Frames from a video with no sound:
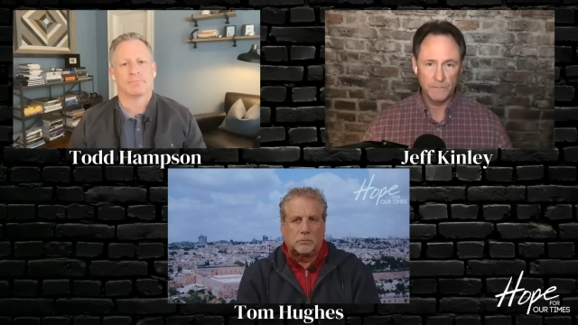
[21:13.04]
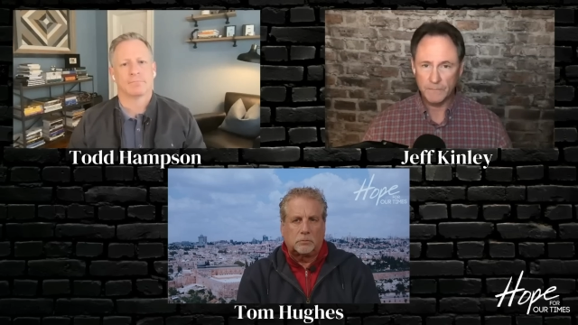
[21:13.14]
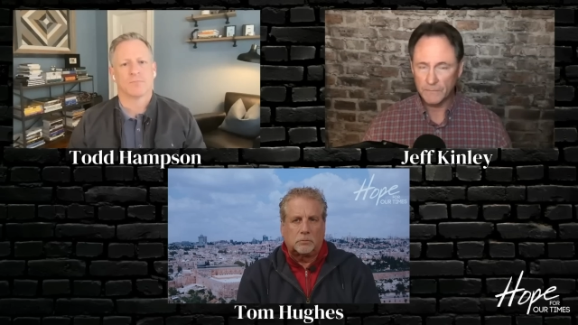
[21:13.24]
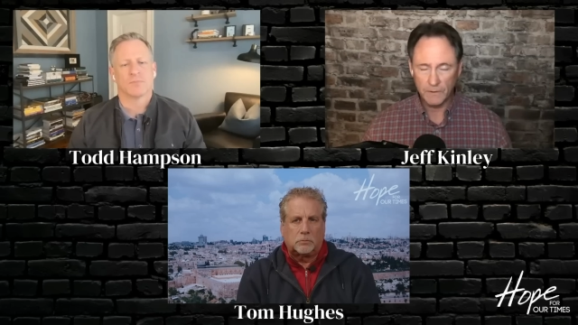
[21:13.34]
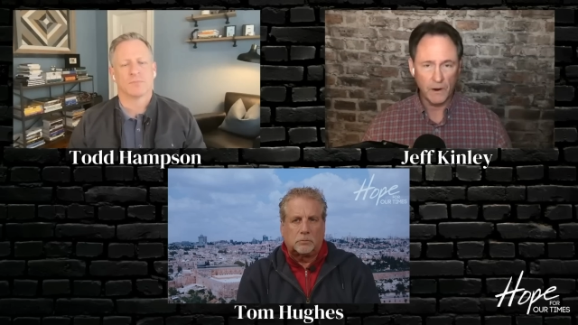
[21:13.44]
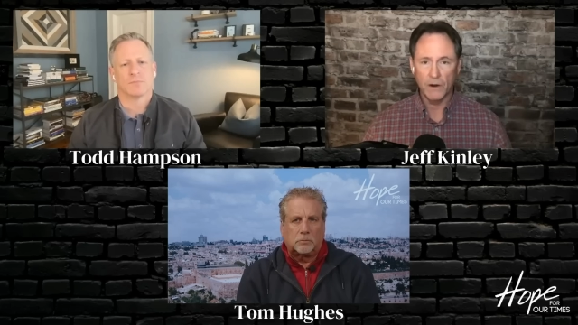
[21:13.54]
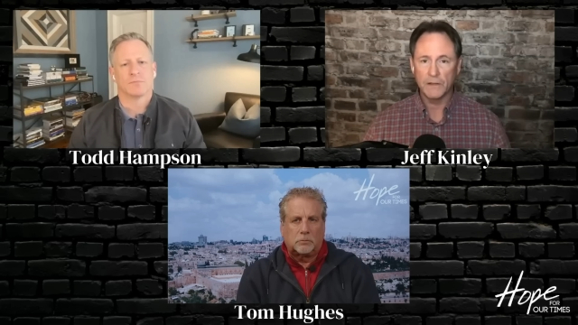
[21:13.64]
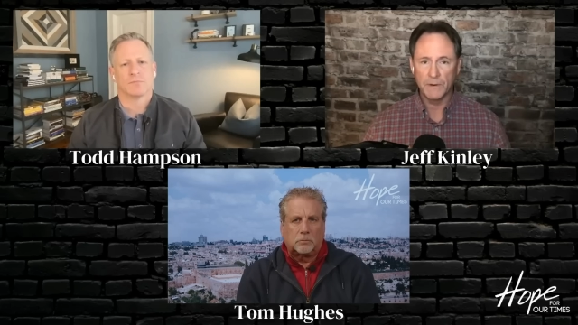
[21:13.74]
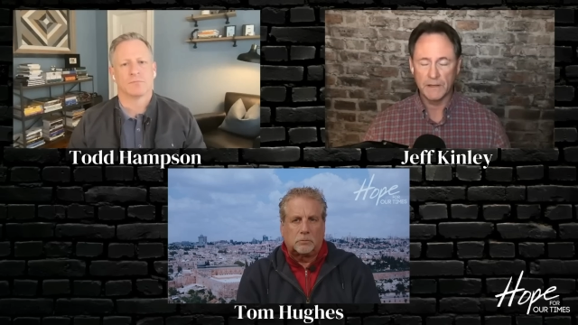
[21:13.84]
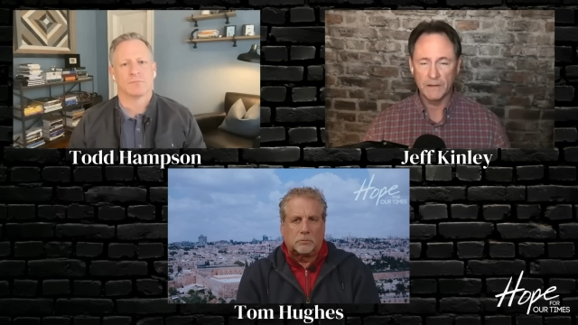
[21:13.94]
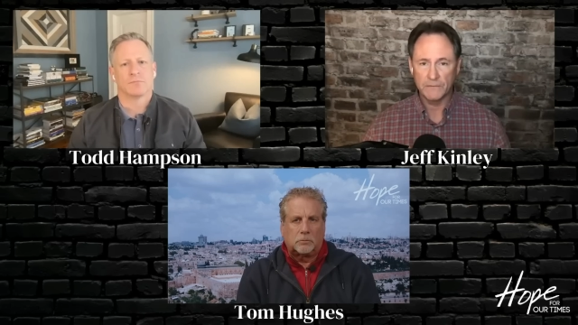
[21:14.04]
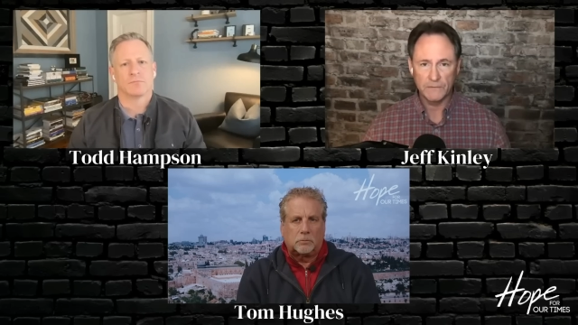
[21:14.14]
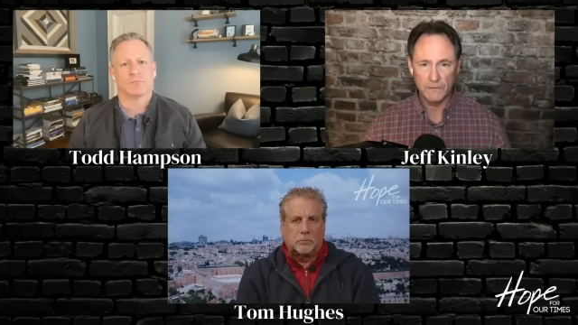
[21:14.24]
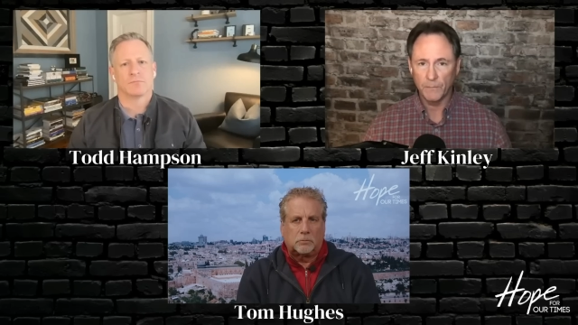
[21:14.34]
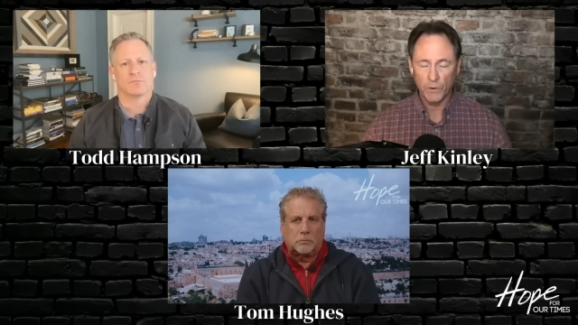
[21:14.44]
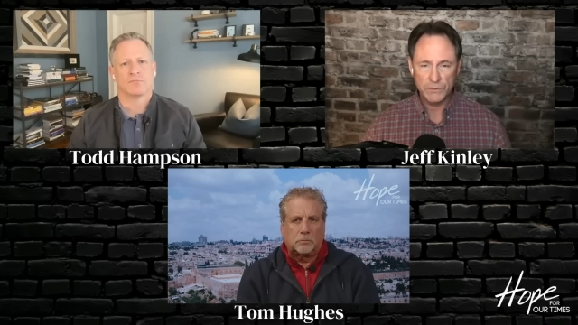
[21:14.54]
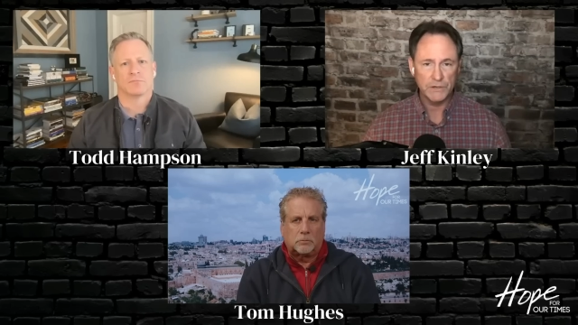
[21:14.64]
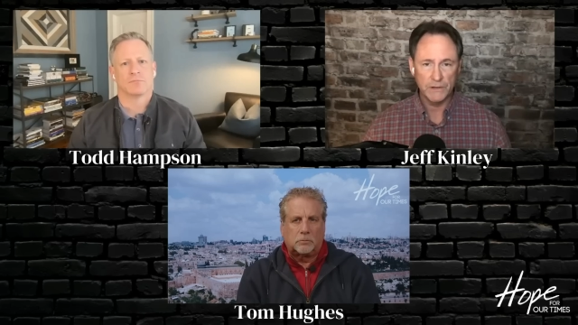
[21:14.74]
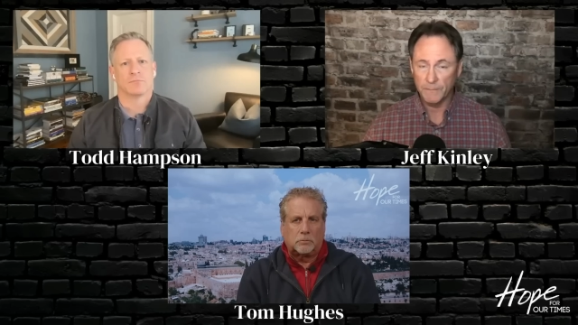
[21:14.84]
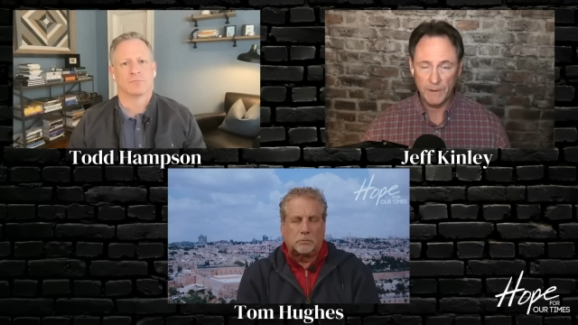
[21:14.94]
Speaker 1: argument against abortion
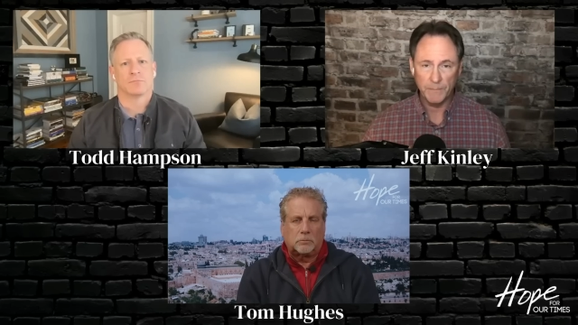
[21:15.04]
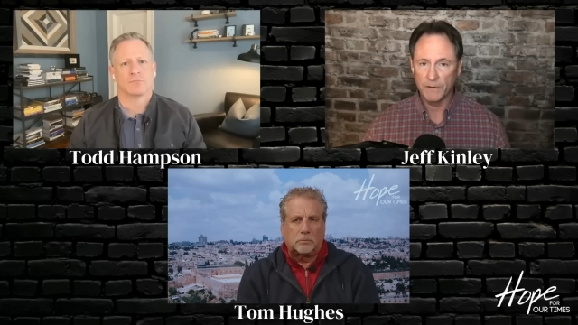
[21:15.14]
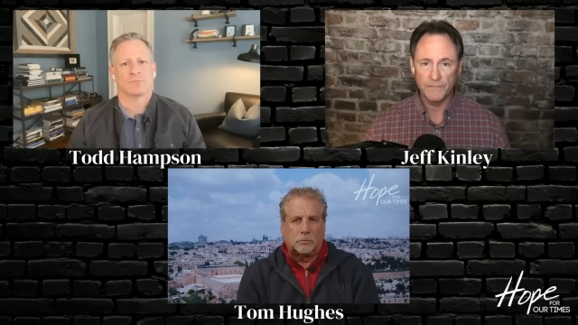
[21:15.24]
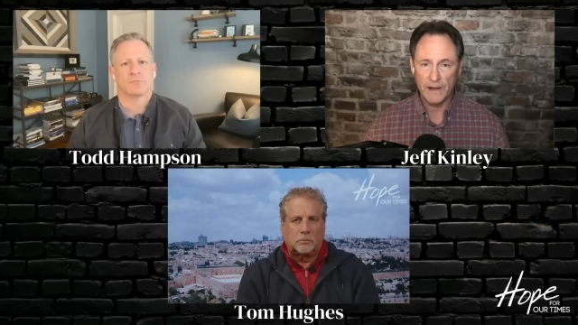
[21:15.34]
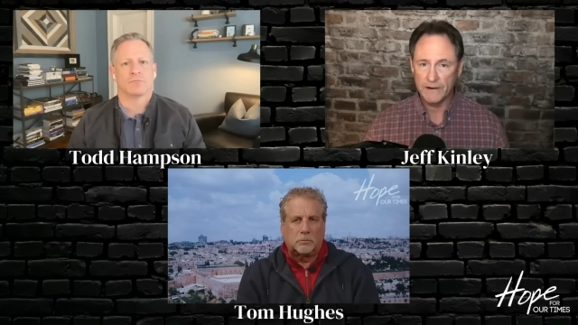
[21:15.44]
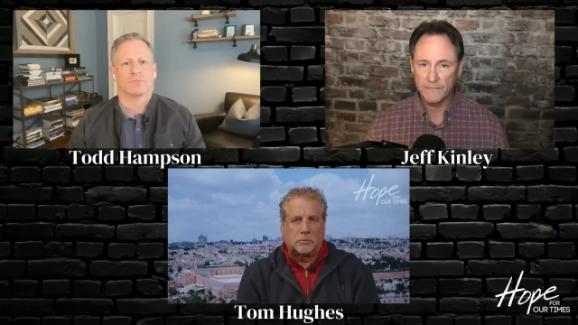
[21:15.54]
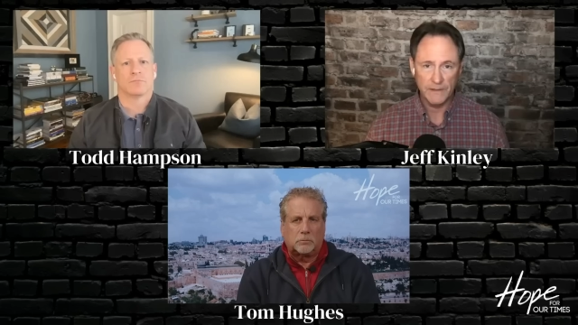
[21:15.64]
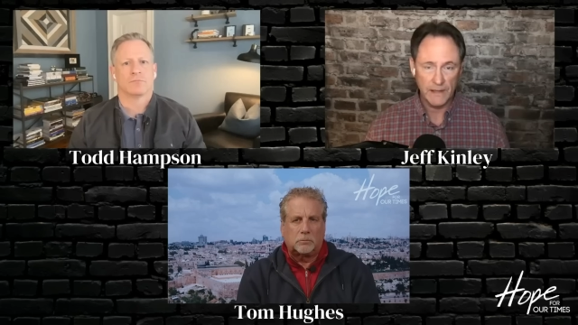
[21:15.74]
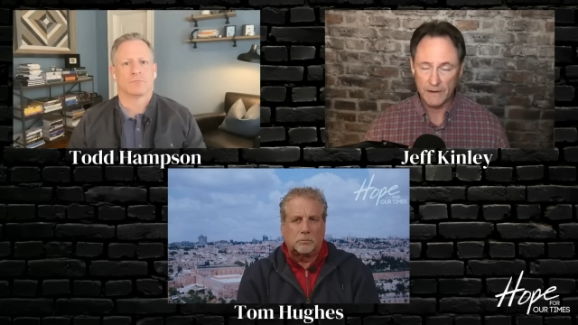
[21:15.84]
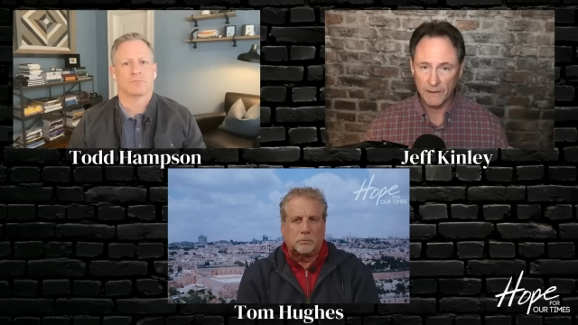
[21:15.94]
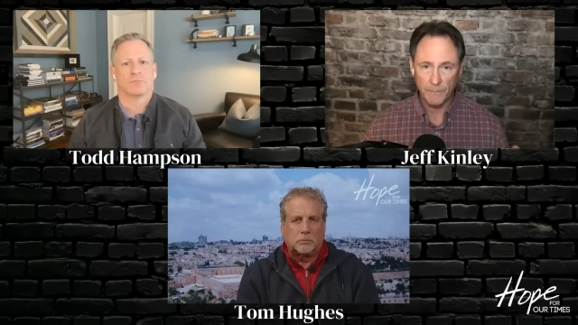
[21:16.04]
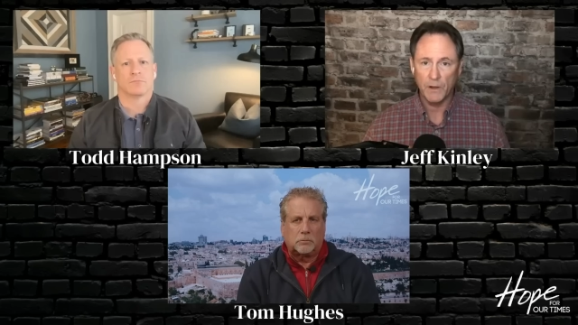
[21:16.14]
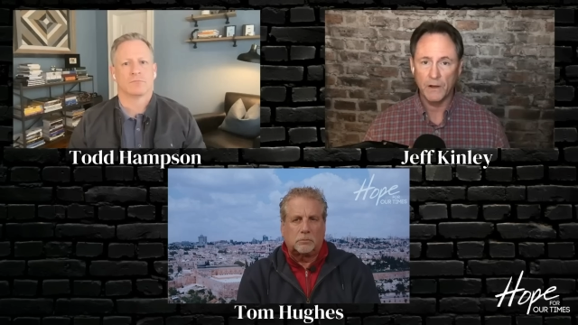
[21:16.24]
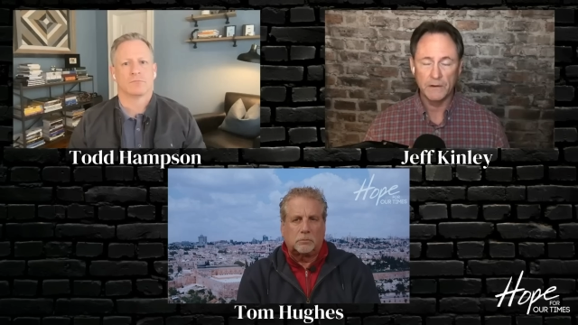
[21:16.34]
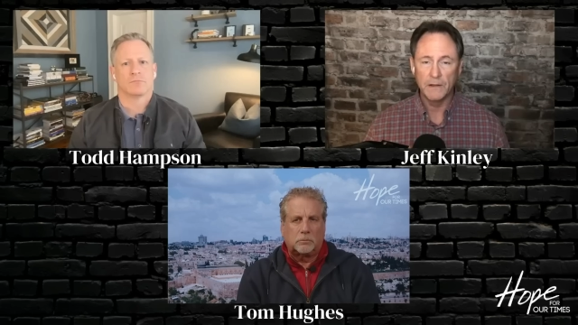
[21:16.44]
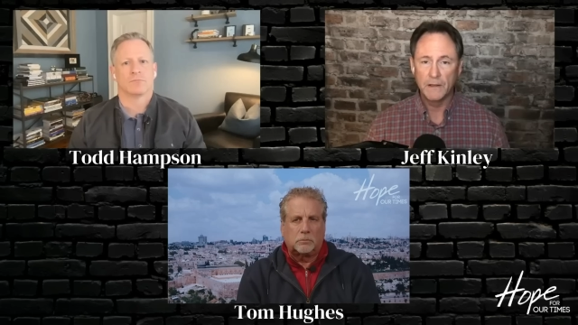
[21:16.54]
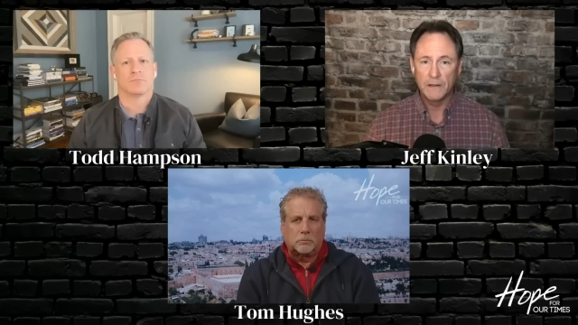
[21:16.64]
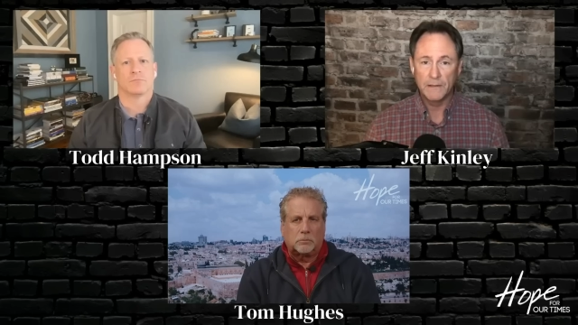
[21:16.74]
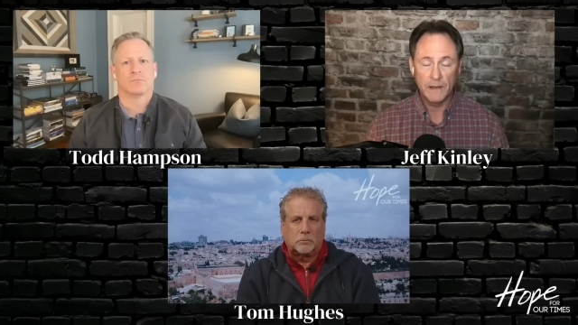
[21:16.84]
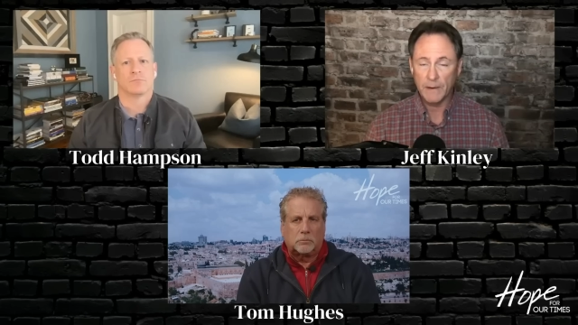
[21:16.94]
and people that are fighting for that and I applaud
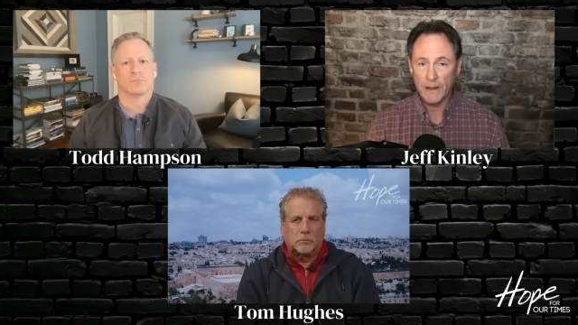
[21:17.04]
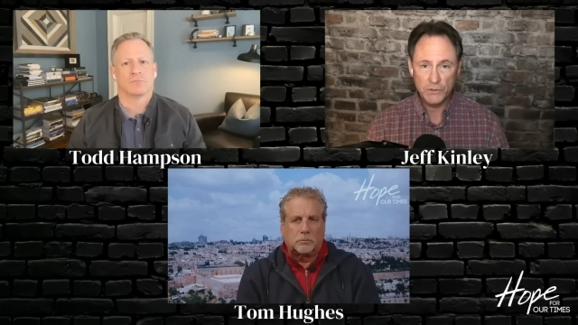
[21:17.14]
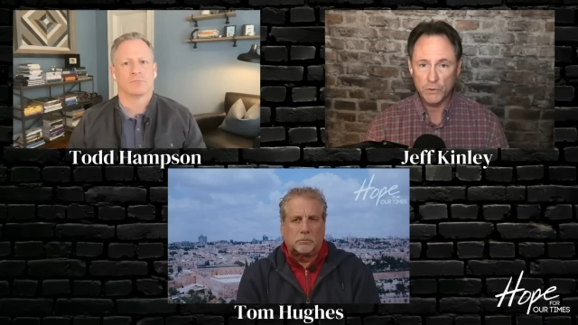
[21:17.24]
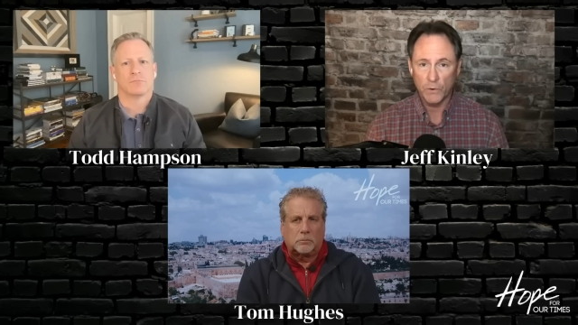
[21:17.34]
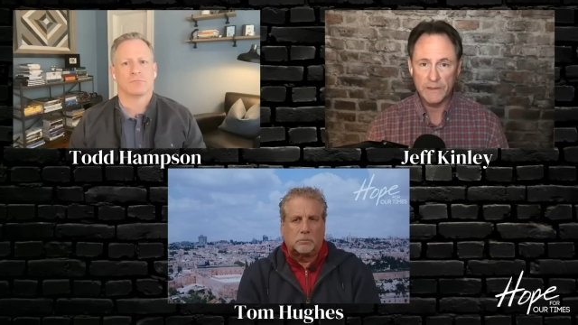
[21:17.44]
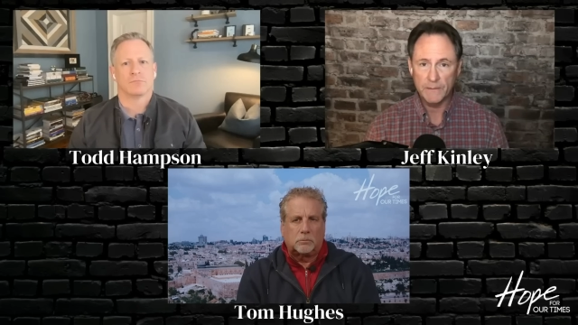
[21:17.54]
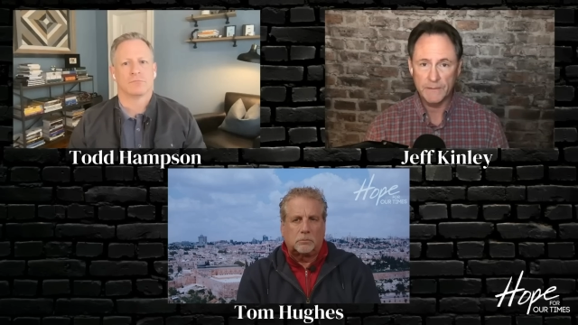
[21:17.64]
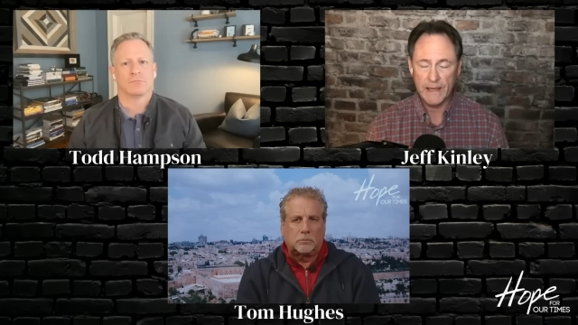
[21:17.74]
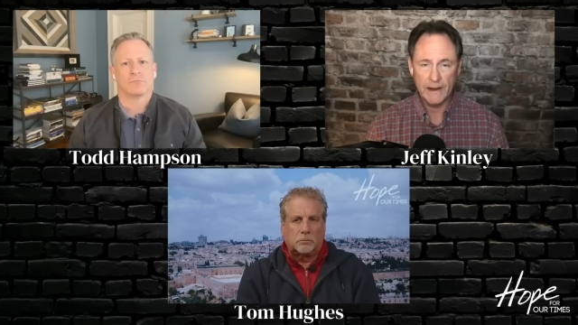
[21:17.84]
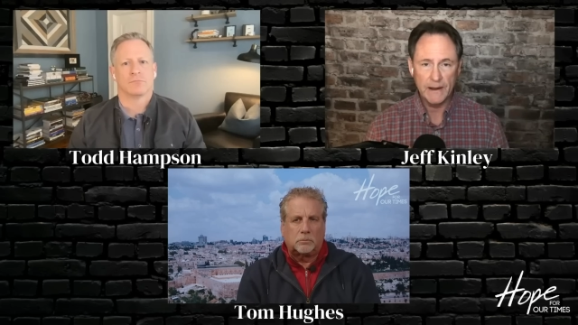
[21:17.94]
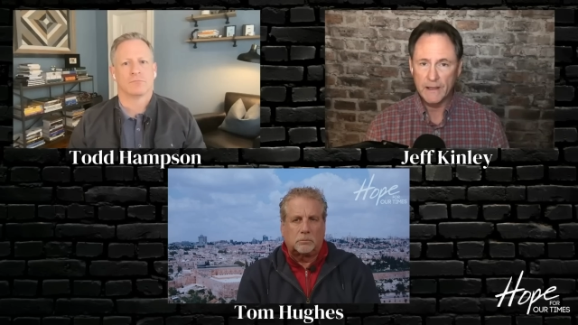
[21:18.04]
them and I join them in that